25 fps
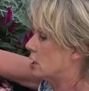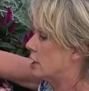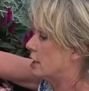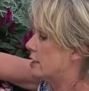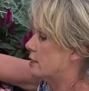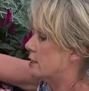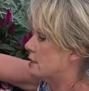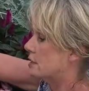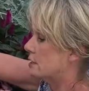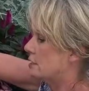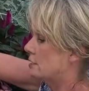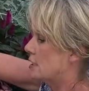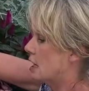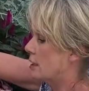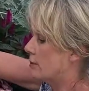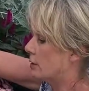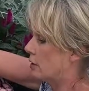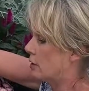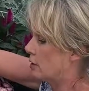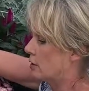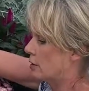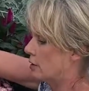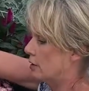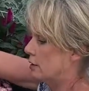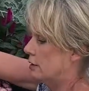the
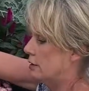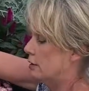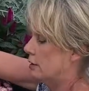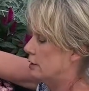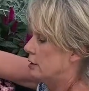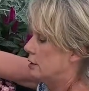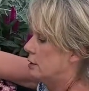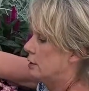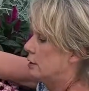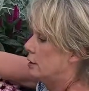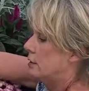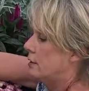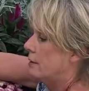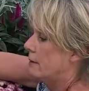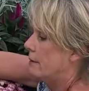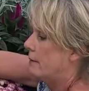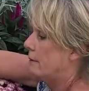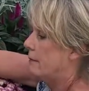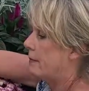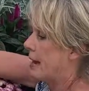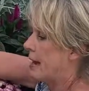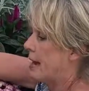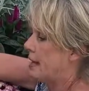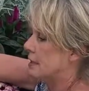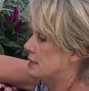summer
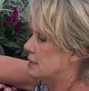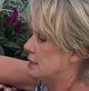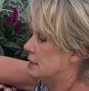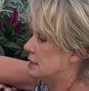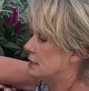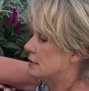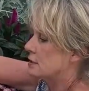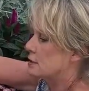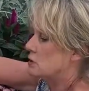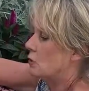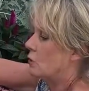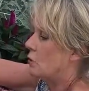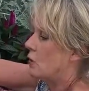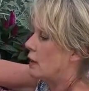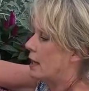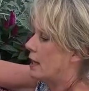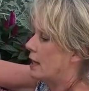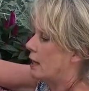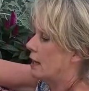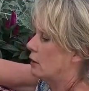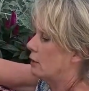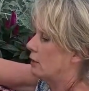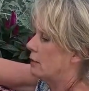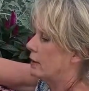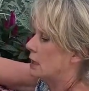basket as
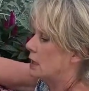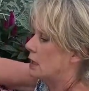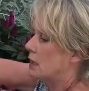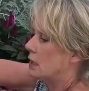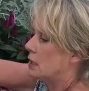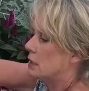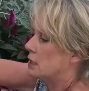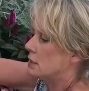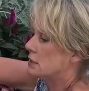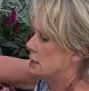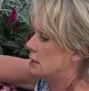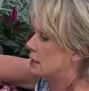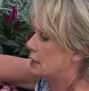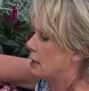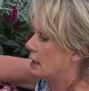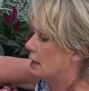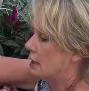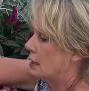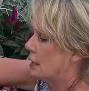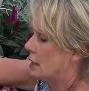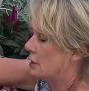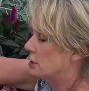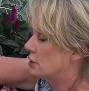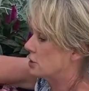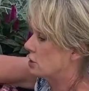well, because it
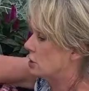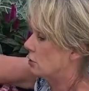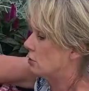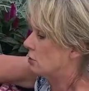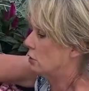had gotten so